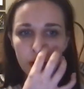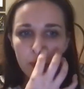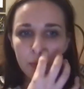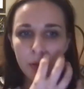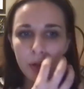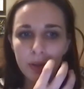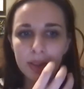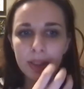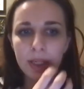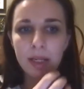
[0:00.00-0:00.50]

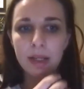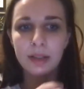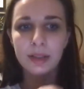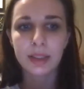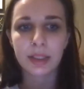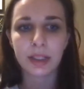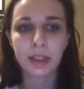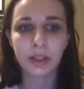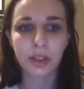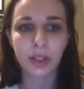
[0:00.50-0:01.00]

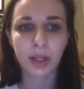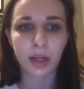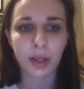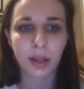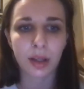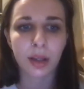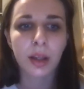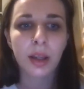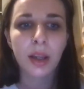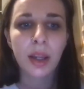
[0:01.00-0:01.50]

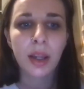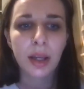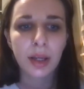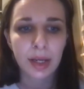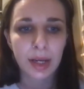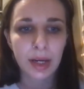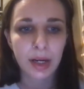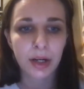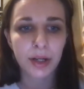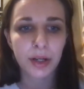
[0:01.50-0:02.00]
post-anesthesia
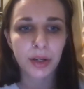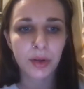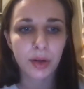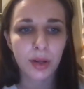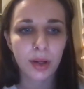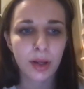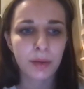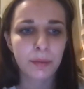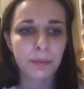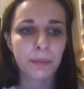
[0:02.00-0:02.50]
care
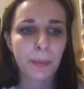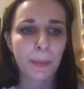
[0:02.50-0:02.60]
unit.